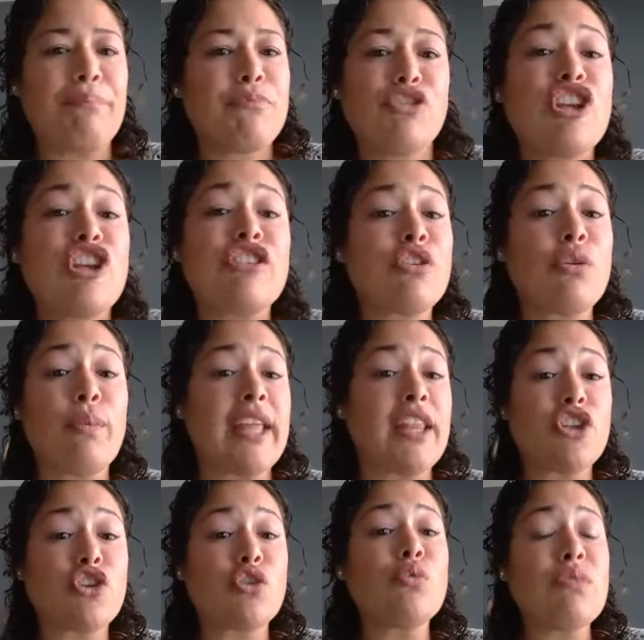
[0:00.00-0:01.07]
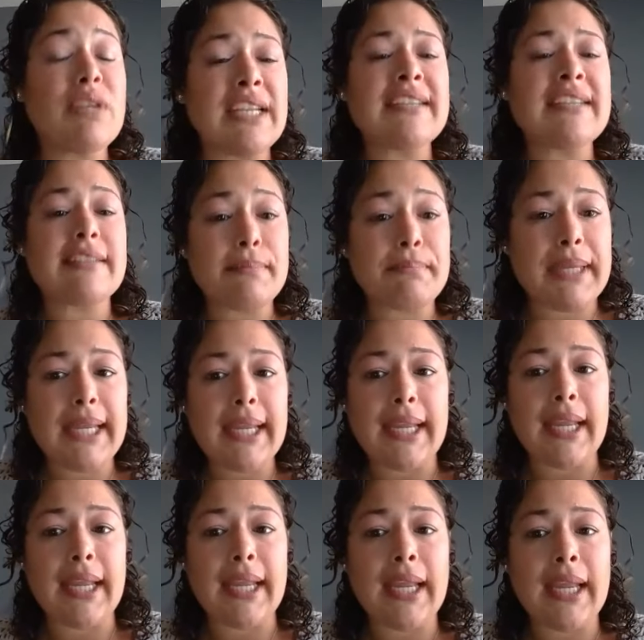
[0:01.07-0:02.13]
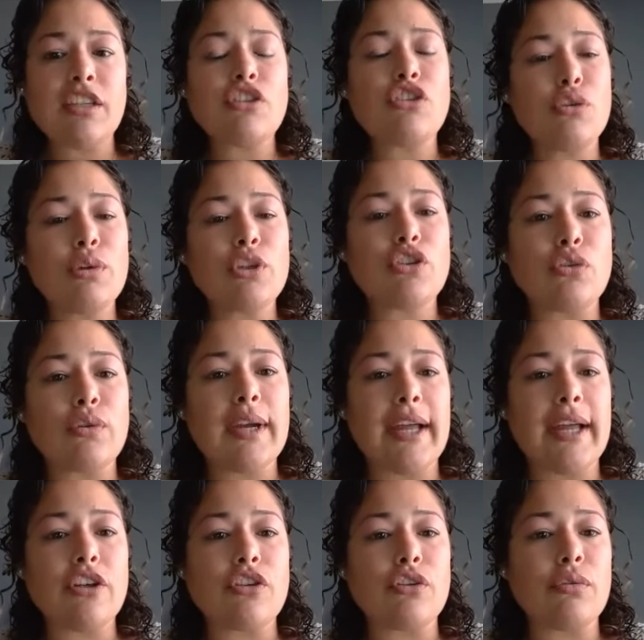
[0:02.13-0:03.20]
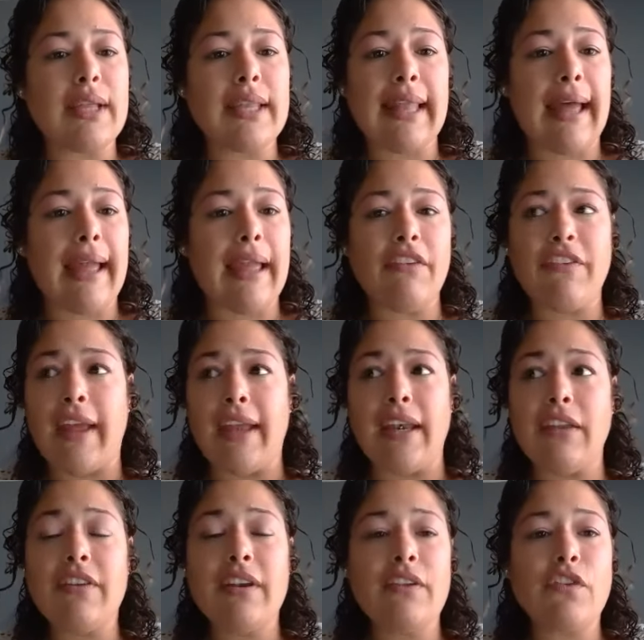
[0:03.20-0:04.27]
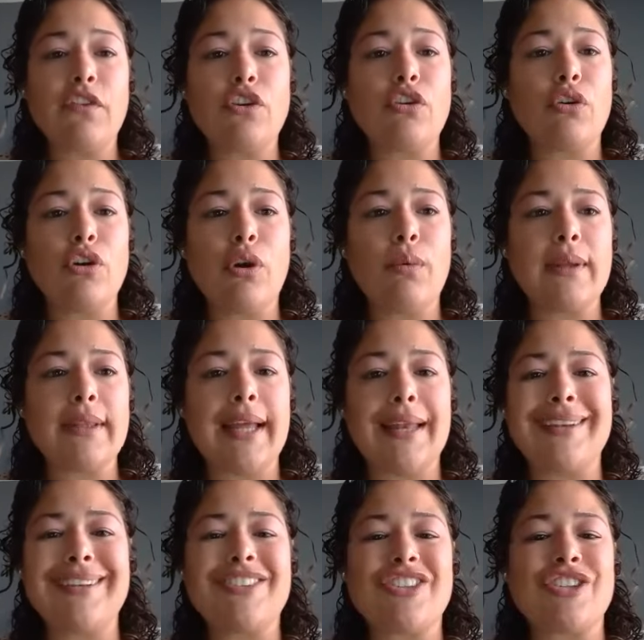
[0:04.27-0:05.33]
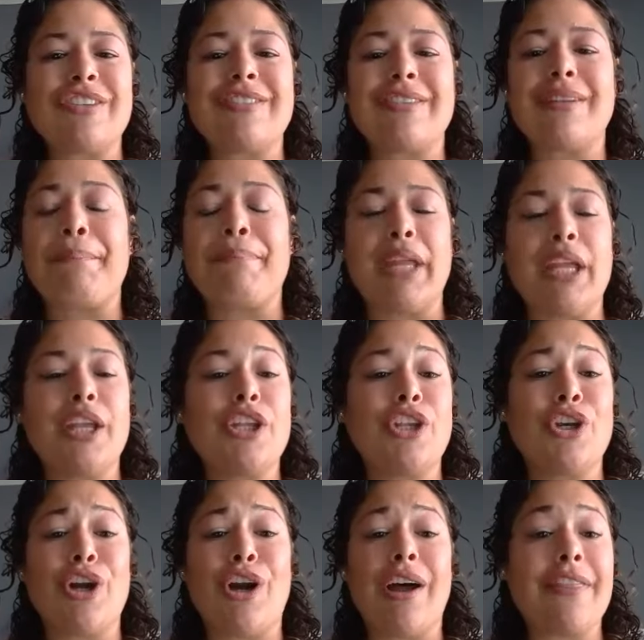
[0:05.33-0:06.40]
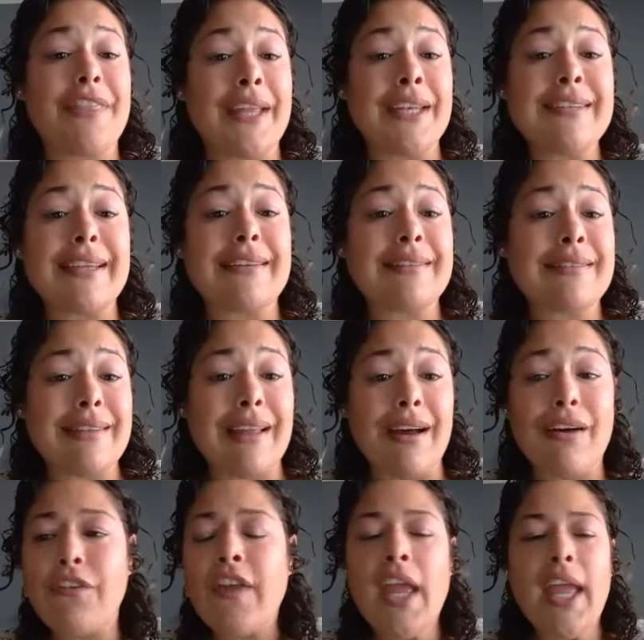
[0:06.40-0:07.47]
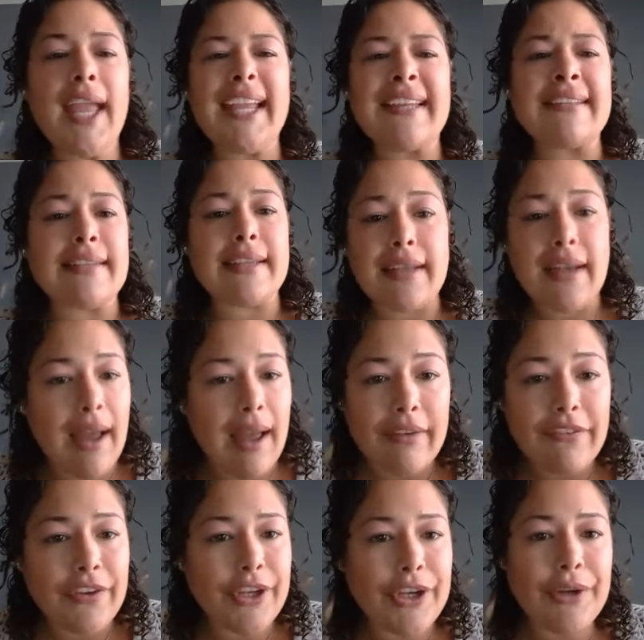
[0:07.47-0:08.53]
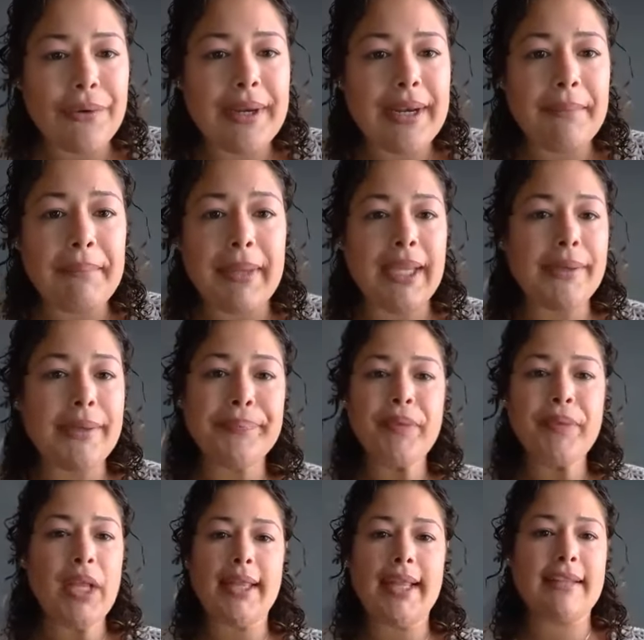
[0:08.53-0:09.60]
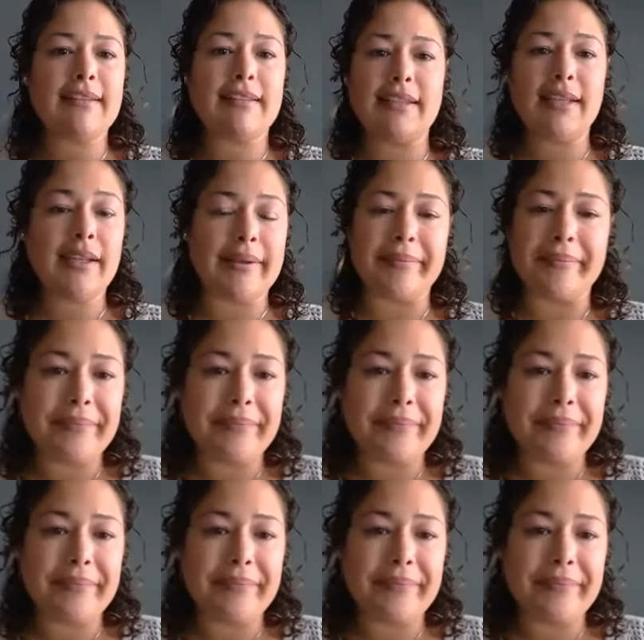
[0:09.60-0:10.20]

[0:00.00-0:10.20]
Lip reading: just the way that you need to be to do what you got to do in life. And even if you don't know what that is, just being your authentic self is enough. You know what I mean? That's it.